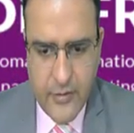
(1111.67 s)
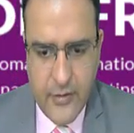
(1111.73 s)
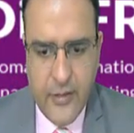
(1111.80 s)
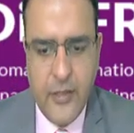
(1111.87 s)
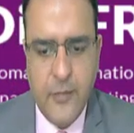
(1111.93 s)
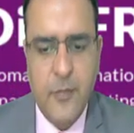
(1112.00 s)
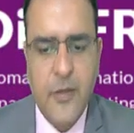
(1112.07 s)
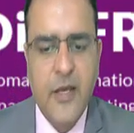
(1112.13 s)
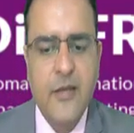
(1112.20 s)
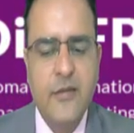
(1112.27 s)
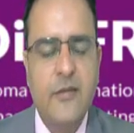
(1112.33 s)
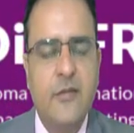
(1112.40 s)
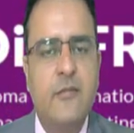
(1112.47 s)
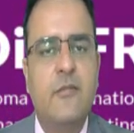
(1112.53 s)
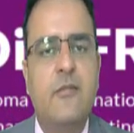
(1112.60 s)

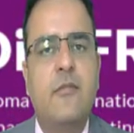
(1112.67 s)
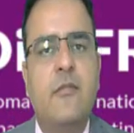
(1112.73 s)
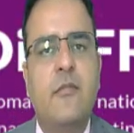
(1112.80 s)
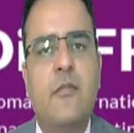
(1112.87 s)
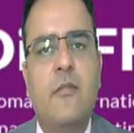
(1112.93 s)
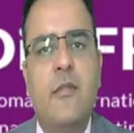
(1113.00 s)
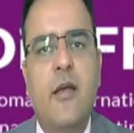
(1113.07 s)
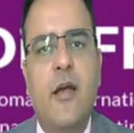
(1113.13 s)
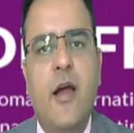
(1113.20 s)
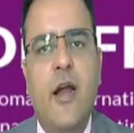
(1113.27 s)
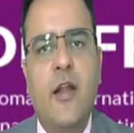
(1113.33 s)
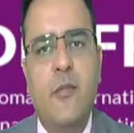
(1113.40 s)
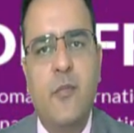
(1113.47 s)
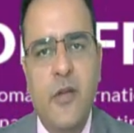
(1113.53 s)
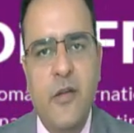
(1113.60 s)
EPS
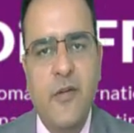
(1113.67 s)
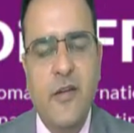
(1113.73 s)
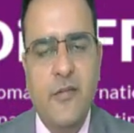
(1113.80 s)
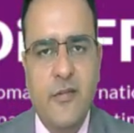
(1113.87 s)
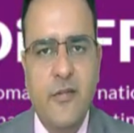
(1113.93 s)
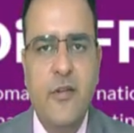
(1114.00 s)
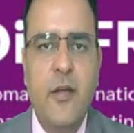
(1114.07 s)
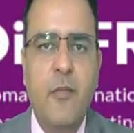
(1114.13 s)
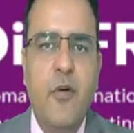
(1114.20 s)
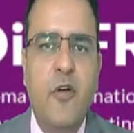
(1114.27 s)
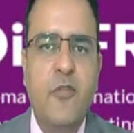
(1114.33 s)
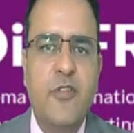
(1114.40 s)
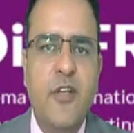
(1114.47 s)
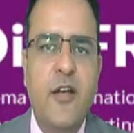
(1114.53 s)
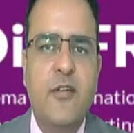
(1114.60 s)
and the previous number
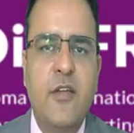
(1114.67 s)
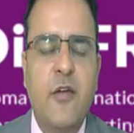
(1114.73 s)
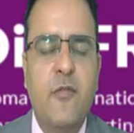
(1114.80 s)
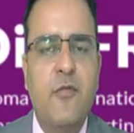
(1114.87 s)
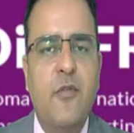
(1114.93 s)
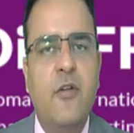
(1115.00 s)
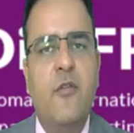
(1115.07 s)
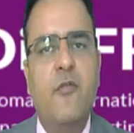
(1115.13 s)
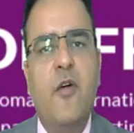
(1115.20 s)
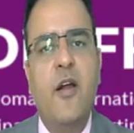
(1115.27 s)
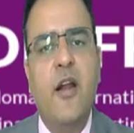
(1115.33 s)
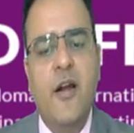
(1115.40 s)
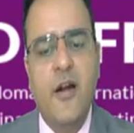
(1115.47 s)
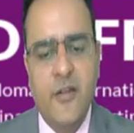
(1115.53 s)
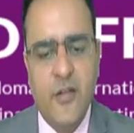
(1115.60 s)
of shares. If
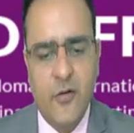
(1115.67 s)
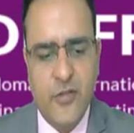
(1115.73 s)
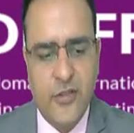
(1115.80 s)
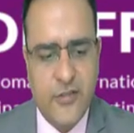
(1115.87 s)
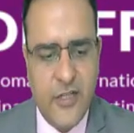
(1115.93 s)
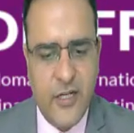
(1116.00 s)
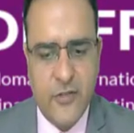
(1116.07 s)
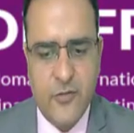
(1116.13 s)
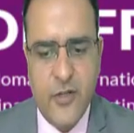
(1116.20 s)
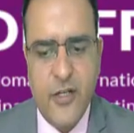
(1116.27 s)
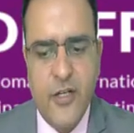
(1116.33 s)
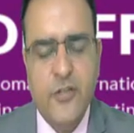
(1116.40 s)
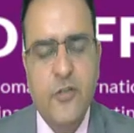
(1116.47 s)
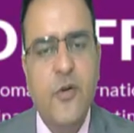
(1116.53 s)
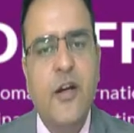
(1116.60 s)
100,000 shares were in
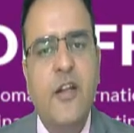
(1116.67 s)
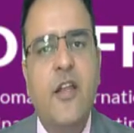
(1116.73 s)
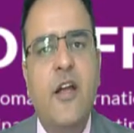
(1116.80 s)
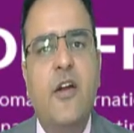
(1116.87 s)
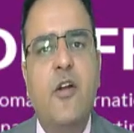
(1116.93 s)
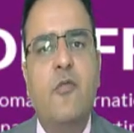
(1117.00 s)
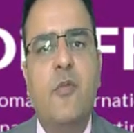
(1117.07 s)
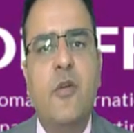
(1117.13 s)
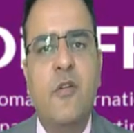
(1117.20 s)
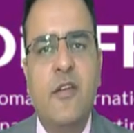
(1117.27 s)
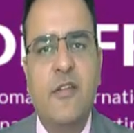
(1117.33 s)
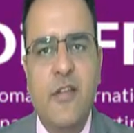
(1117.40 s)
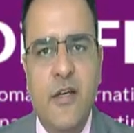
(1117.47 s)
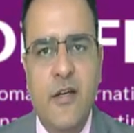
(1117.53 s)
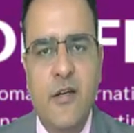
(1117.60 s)
issue at the end of
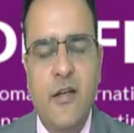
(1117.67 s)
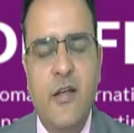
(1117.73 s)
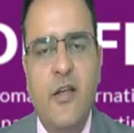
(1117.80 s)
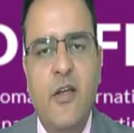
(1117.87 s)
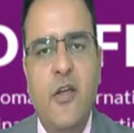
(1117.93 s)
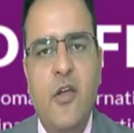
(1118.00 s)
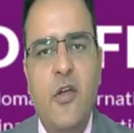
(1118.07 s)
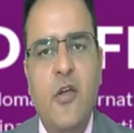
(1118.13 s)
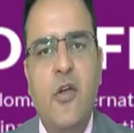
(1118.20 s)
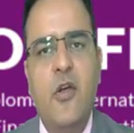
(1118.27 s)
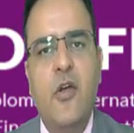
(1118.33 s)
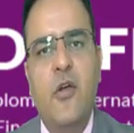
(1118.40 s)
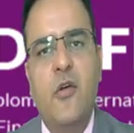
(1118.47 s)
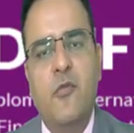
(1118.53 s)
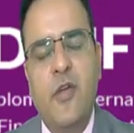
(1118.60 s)
previous year,
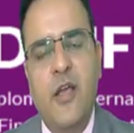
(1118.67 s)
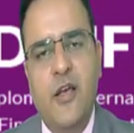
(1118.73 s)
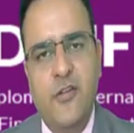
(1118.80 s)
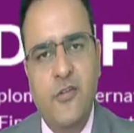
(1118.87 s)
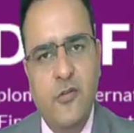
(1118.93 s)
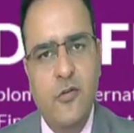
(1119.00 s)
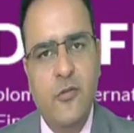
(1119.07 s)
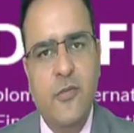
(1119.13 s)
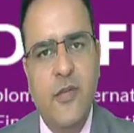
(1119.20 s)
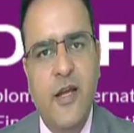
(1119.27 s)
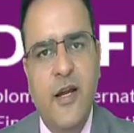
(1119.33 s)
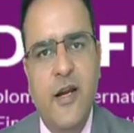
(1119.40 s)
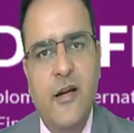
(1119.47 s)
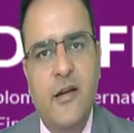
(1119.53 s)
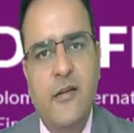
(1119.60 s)
we assume
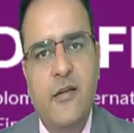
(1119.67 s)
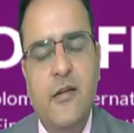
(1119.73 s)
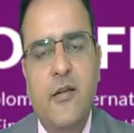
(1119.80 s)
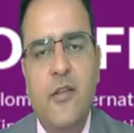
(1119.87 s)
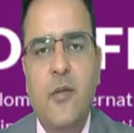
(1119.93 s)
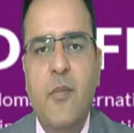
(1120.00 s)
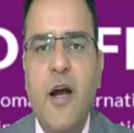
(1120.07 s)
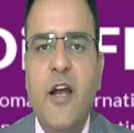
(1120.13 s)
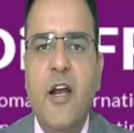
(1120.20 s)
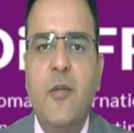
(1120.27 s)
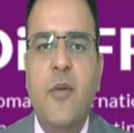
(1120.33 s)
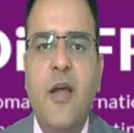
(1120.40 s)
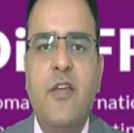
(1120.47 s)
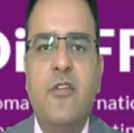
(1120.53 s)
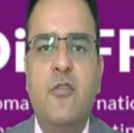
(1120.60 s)
that the market
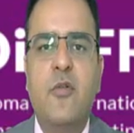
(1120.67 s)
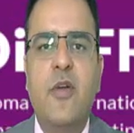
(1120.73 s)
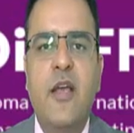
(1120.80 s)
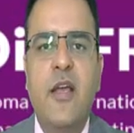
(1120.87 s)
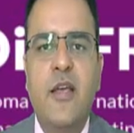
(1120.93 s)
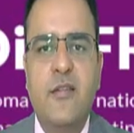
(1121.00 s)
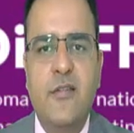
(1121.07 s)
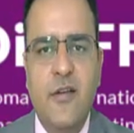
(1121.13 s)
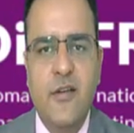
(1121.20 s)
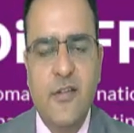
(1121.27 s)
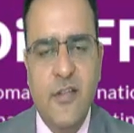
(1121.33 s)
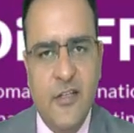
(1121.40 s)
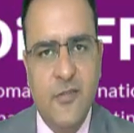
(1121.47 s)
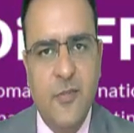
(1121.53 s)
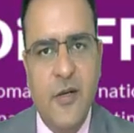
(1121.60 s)
price today is
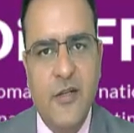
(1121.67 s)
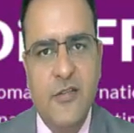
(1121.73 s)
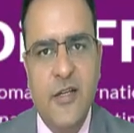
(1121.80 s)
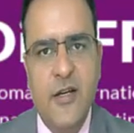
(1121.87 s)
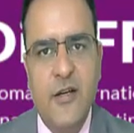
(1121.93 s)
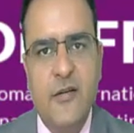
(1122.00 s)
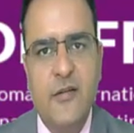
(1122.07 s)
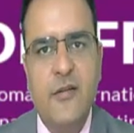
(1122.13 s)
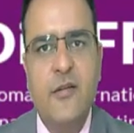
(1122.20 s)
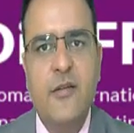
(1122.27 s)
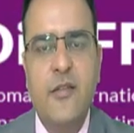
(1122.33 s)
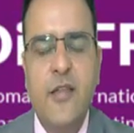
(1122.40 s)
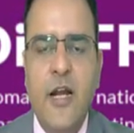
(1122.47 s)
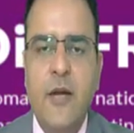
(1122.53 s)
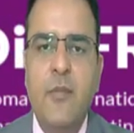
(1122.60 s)
6 per share.
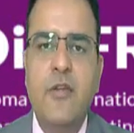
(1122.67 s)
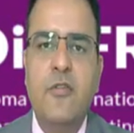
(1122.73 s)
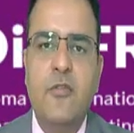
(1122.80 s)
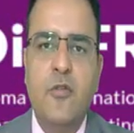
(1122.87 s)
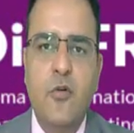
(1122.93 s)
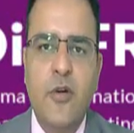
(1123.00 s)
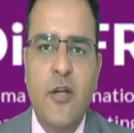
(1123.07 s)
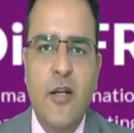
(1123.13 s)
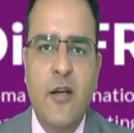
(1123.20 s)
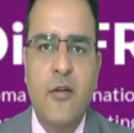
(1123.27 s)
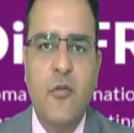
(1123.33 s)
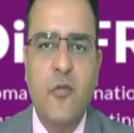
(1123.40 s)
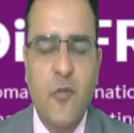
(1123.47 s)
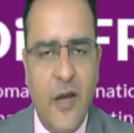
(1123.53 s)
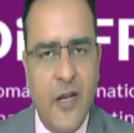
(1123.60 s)
That means total
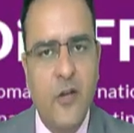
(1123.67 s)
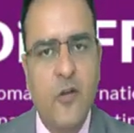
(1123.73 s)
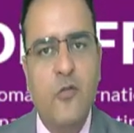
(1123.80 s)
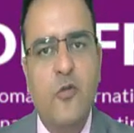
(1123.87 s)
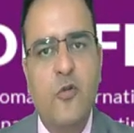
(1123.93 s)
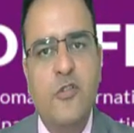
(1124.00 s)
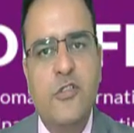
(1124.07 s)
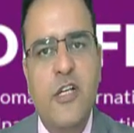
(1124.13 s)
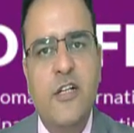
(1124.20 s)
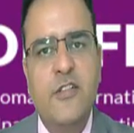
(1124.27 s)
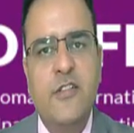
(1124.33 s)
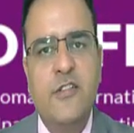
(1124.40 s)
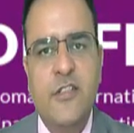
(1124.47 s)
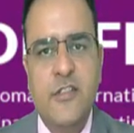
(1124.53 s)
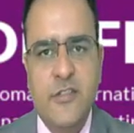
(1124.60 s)
value of those shares
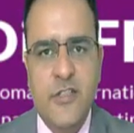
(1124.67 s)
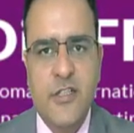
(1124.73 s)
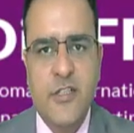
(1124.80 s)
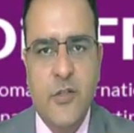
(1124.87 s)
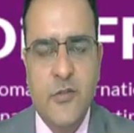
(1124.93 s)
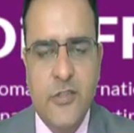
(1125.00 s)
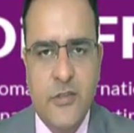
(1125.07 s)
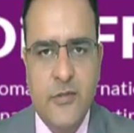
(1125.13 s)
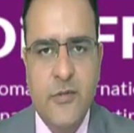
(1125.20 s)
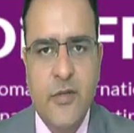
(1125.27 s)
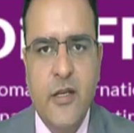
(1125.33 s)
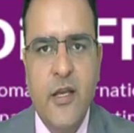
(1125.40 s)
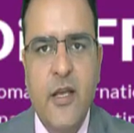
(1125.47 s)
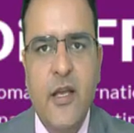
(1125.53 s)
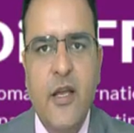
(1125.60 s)
is 600,000,
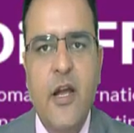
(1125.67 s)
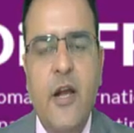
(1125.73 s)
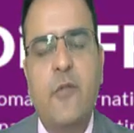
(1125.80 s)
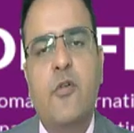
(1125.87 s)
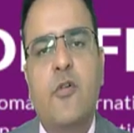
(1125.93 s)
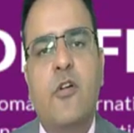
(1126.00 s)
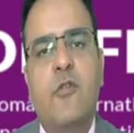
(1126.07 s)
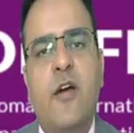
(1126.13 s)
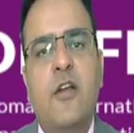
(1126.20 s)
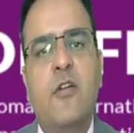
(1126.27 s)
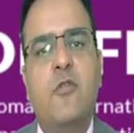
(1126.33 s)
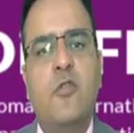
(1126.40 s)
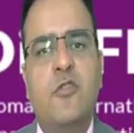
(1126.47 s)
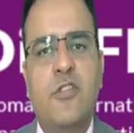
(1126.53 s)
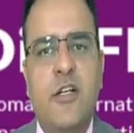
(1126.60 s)
and total value
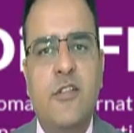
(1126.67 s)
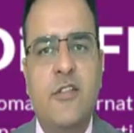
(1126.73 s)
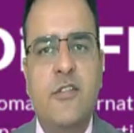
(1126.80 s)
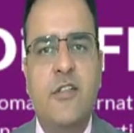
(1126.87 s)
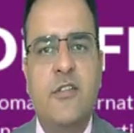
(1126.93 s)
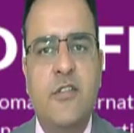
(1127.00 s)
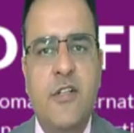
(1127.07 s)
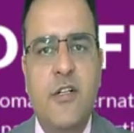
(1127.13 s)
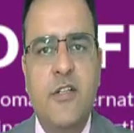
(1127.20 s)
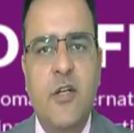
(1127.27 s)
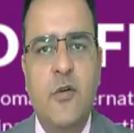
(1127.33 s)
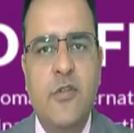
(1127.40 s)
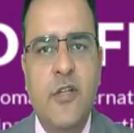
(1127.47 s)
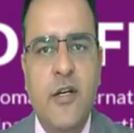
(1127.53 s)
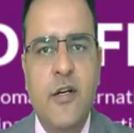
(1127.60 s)
of those shares is
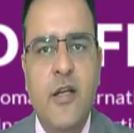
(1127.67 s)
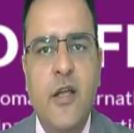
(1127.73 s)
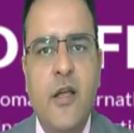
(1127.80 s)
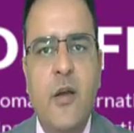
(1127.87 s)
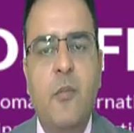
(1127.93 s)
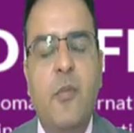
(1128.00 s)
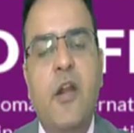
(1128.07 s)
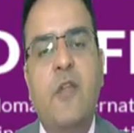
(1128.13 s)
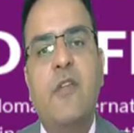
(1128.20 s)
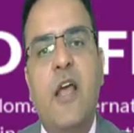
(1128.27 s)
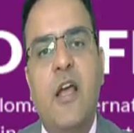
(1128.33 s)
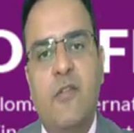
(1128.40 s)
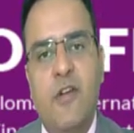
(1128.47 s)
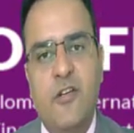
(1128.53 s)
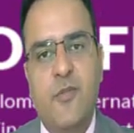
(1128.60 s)
600,000. But if the
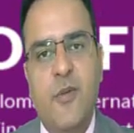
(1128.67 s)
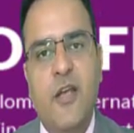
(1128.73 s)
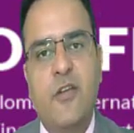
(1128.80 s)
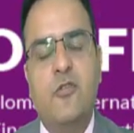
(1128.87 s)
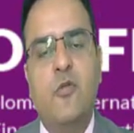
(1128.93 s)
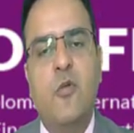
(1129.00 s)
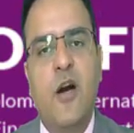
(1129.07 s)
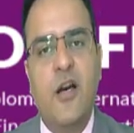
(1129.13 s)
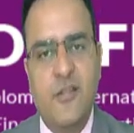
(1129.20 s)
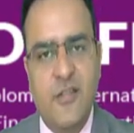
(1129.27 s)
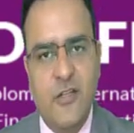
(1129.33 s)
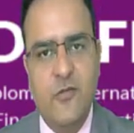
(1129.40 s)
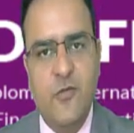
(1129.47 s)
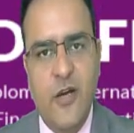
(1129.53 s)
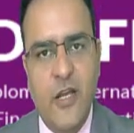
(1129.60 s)
average price to us
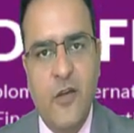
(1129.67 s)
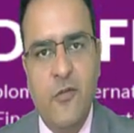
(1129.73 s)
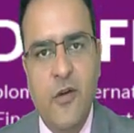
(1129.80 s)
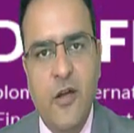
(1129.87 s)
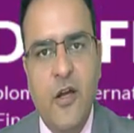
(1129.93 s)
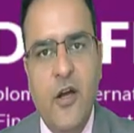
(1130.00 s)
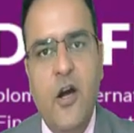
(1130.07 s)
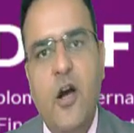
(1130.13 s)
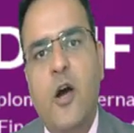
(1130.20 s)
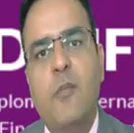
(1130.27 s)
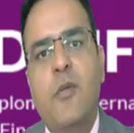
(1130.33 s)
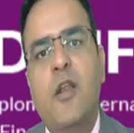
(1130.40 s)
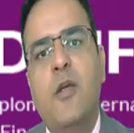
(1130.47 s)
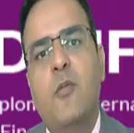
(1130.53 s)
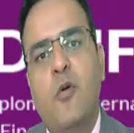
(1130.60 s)
is 5, how
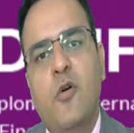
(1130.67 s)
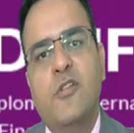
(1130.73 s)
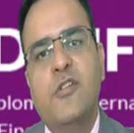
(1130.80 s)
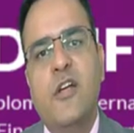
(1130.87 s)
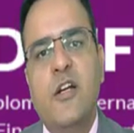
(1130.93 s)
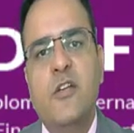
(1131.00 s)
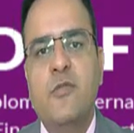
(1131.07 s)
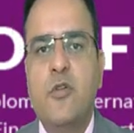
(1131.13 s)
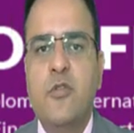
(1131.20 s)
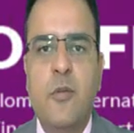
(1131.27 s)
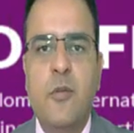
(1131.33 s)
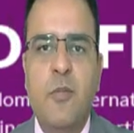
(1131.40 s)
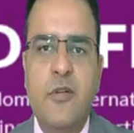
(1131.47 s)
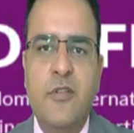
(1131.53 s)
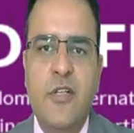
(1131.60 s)
many more shares we could
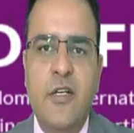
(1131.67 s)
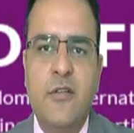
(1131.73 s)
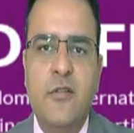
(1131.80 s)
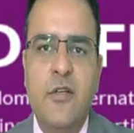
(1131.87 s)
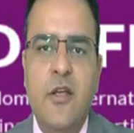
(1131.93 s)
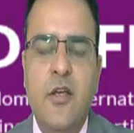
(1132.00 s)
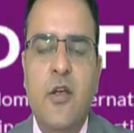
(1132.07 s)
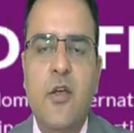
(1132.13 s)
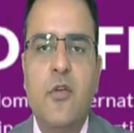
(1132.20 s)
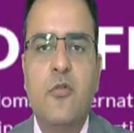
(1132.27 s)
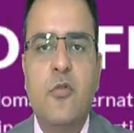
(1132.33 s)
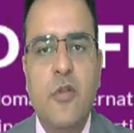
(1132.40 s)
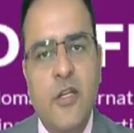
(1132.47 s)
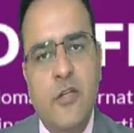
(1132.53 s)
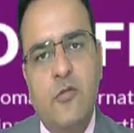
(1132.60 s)
have purchased?
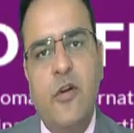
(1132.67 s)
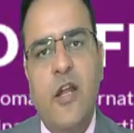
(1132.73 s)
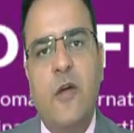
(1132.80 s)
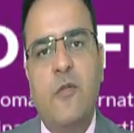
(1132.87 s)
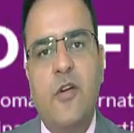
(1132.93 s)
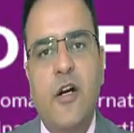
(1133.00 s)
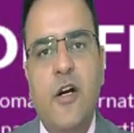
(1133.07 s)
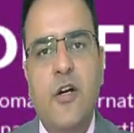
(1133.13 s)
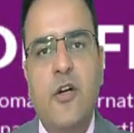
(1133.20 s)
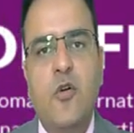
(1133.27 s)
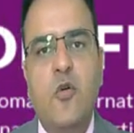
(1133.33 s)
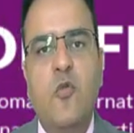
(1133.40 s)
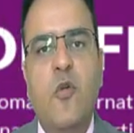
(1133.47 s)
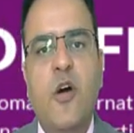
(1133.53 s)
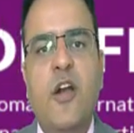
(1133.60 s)
So this could have turned to
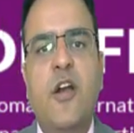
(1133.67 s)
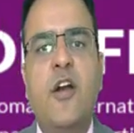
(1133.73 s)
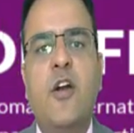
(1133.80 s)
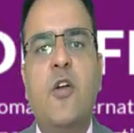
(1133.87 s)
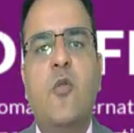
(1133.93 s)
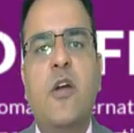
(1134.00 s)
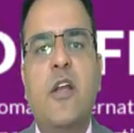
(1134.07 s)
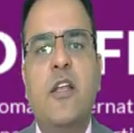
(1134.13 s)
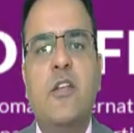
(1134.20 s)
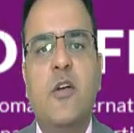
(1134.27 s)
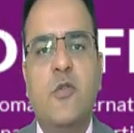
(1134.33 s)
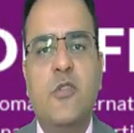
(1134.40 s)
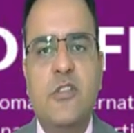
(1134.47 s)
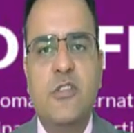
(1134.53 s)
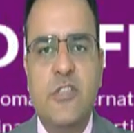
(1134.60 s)

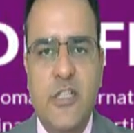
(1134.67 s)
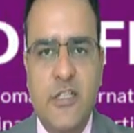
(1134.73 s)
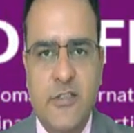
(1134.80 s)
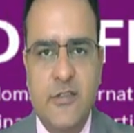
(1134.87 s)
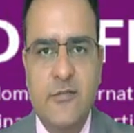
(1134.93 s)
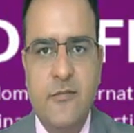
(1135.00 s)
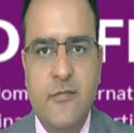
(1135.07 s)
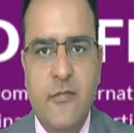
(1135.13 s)
120,000 shares.